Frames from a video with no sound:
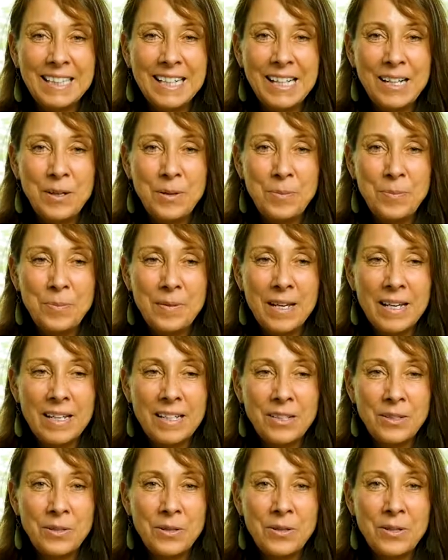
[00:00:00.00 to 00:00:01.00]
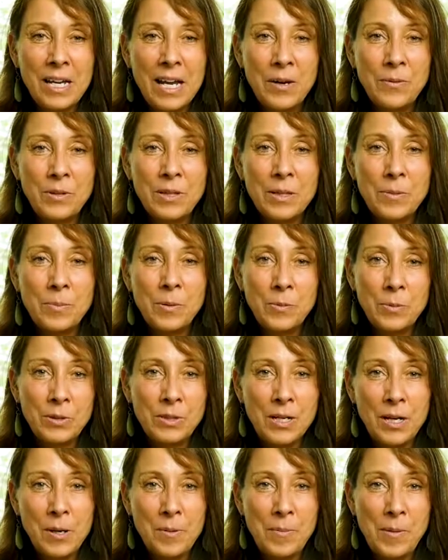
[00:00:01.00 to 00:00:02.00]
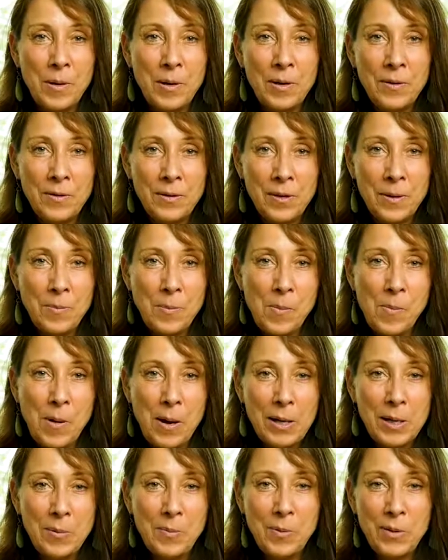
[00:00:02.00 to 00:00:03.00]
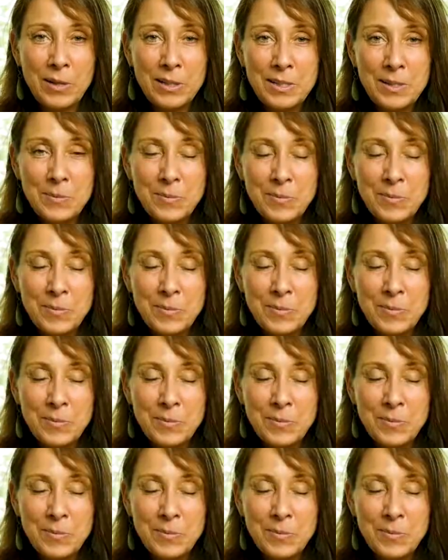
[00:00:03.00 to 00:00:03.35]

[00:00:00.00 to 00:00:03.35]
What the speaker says: I hope that you're okay with it, but we'll talk about a couple body parts,